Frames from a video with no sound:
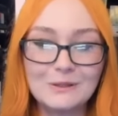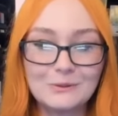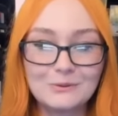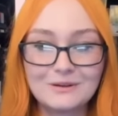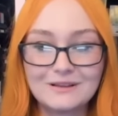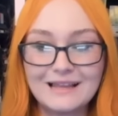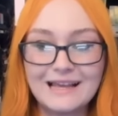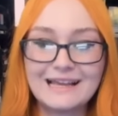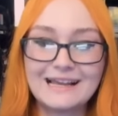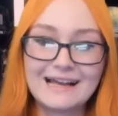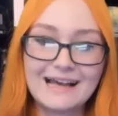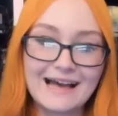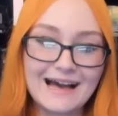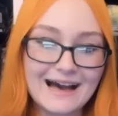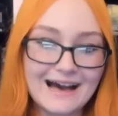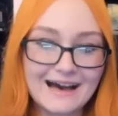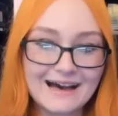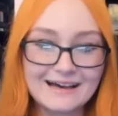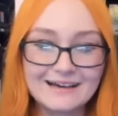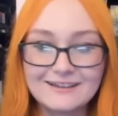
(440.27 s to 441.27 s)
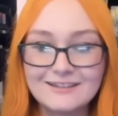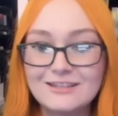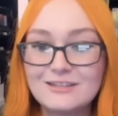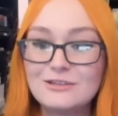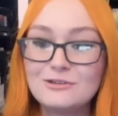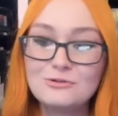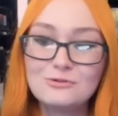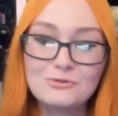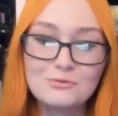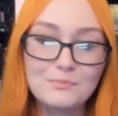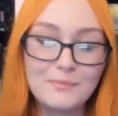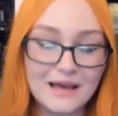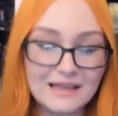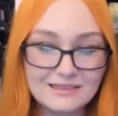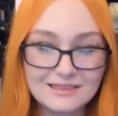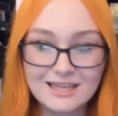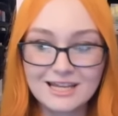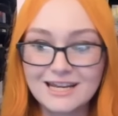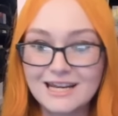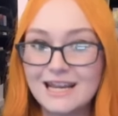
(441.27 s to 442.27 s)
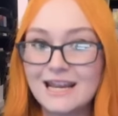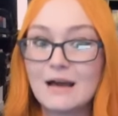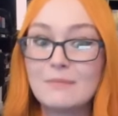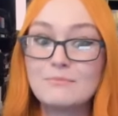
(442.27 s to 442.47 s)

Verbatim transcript: who are like, ah, you bent the knee.